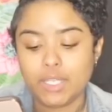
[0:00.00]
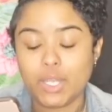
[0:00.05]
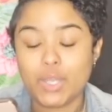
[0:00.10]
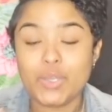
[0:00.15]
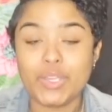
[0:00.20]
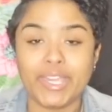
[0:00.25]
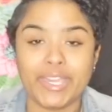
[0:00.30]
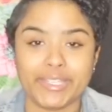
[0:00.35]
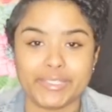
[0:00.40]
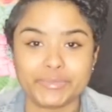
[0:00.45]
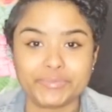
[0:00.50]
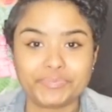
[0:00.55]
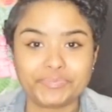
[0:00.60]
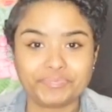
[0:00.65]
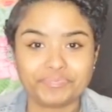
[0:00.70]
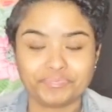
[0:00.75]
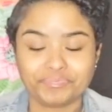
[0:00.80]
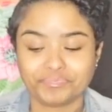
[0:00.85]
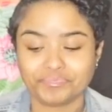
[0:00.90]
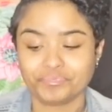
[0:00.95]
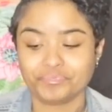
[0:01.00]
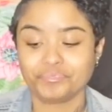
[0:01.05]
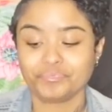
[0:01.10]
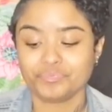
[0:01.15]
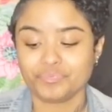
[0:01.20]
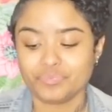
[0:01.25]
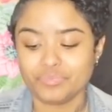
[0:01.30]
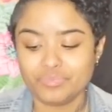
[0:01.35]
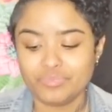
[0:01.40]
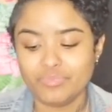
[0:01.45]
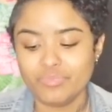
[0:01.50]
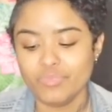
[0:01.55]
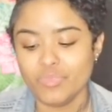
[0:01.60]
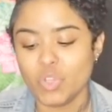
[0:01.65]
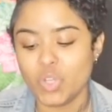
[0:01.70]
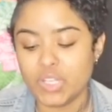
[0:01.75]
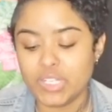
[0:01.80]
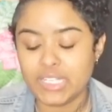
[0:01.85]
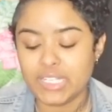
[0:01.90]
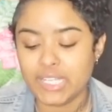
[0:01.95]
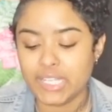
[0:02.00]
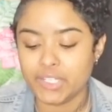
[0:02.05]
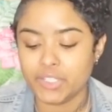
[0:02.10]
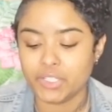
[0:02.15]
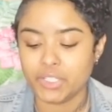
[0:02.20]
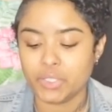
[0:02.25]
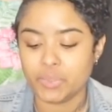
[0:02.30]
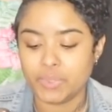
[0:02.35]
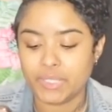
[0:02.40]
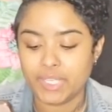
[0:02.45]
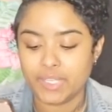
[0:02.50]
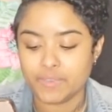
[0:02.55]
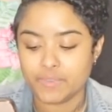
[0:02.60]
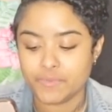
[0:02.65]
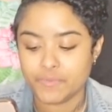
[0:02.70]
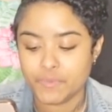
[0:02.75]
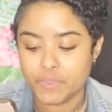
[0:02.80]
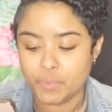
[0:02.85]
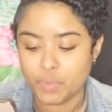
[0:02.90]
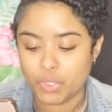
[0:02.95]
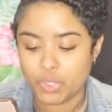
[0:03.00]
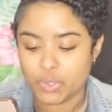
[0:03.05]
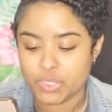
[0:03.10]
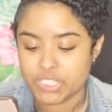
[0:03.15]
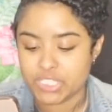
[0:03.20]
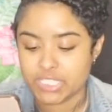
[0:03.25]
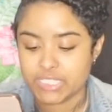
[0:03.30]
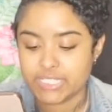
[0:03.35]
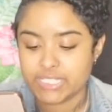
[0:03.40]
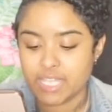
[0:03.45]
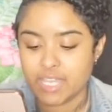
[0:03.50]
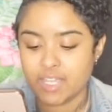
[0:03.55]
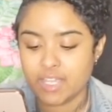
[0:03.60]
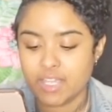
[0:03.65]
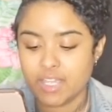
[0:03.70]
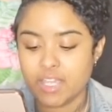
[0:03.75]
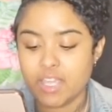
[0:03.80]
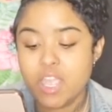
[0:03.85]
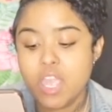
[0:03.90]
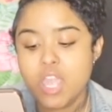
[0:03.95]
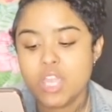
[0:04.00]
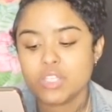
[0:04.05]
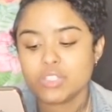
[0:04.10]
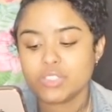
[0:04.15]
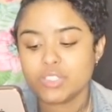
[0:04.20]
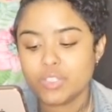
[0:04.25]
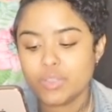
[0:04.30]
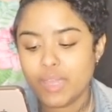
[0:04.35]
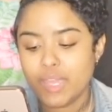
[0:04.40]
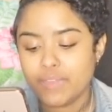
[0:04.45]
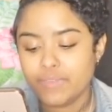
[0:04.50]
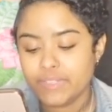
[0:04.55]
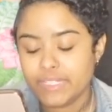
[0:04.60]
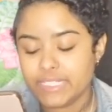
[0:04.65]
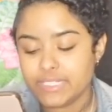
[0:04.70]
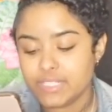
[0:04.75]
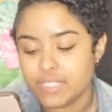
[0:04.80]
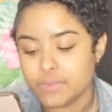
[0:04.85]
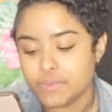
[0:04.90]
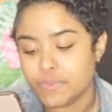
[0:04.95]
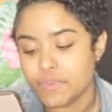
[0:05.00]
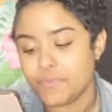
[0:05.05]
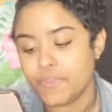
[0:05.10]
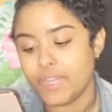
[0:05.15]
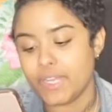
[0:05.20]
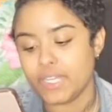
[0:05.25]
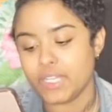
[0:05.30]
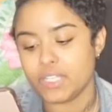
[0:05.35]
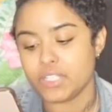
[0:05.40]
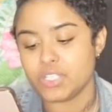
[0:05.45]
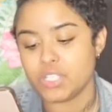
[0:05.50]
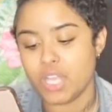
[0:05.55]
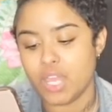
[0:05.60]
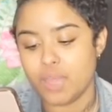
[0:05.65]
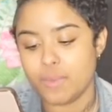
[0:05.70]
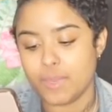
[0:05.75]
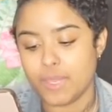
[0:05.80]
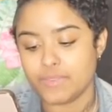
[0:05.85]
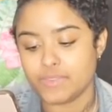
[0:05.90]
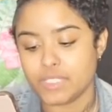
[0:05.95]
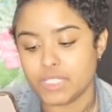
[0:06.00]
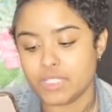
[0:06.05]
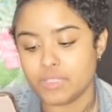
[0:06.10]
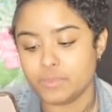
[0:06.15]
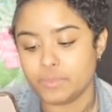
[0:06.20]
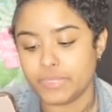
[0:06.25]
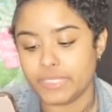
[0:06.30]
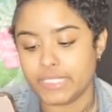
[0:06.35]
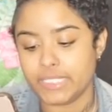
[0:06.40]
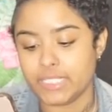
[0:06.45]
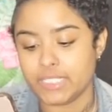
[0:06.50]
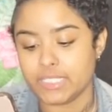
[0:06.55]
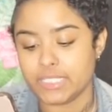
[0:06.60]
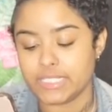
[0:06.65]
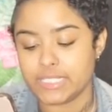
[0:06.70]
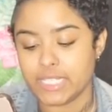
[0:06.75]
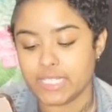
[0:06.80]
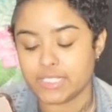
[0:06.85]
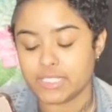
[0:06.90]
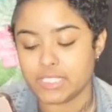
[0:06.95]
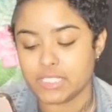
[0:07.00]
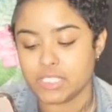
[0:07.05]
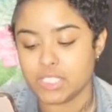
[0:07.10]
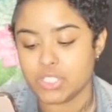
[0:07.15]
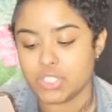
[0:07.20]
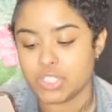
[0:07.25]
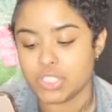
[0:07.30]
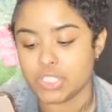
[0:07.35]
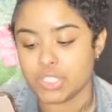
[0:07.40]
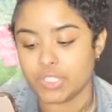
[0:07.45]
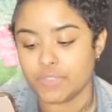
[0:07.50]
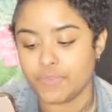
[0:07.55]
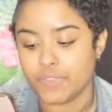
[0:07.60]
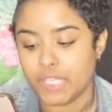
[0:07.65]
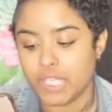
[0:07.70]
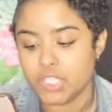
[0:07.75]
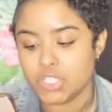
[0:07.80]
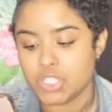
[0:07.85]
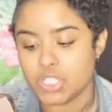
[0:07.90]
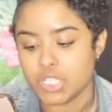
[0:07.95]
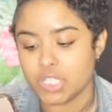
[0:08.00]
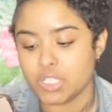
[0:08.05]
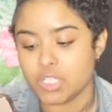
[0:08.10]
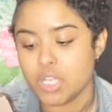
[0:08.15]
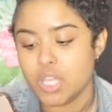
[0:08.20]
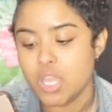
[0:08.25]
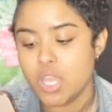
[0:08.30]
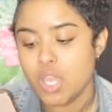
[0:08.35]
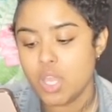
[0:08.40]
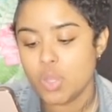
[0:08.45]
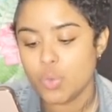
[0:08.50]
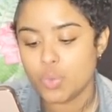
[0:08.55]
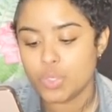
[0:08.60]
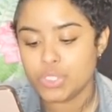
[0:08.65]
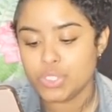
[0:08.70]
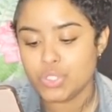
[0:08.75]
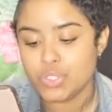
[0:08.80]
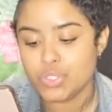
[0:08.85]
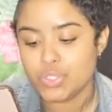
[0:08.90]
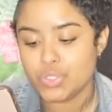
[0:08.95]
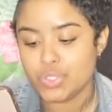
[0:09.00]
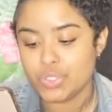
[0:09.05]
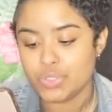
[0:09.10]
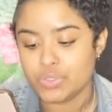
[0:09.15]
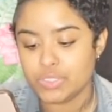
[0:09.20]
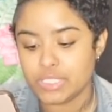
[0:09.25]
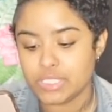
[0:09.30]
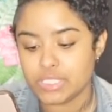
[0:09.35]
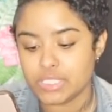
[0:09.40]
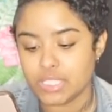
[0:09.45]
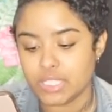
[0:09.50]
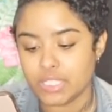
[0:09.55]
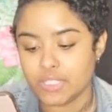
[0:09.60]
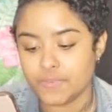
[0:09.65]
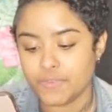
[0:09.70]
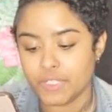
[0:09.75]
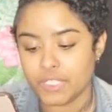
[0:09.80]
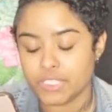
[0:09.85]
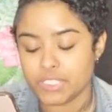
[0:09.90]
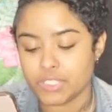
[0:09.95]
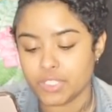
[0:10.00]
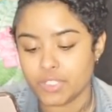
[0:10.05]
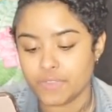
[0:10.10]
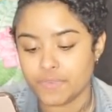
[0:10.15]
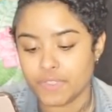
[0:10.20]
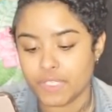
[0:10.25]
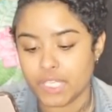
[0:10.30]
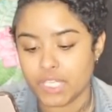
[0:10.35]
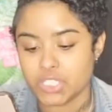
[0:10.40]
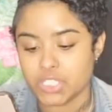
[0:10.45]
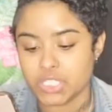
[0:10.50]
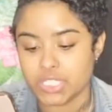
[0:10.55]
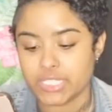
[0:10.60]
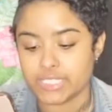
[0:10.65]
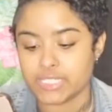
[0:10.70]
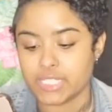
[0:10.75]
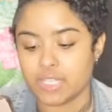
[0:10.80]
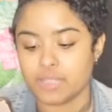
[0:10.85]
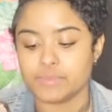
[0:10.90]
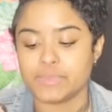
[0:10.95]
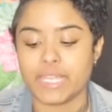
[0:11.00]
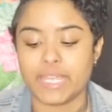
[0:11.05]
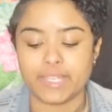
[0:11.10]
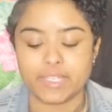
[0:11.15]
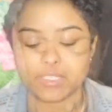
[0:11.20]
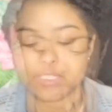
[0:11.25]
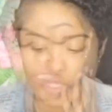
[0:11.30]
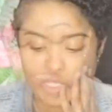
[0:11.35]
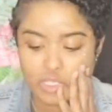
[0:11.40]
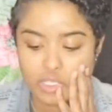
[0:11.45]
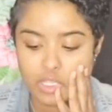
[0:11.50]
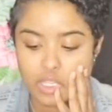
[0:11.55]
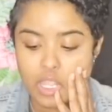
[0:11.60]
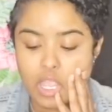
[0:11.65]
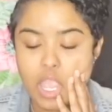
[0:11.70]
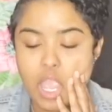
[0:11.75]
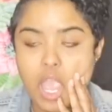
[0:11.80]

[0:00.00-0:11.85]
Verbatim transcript: Okay. On a lighter note, we have a few more questions. Uh, do you have any tips for finding a job after completing the Texas Teacher Certification? What did you use to study for your certification exams? I answered that.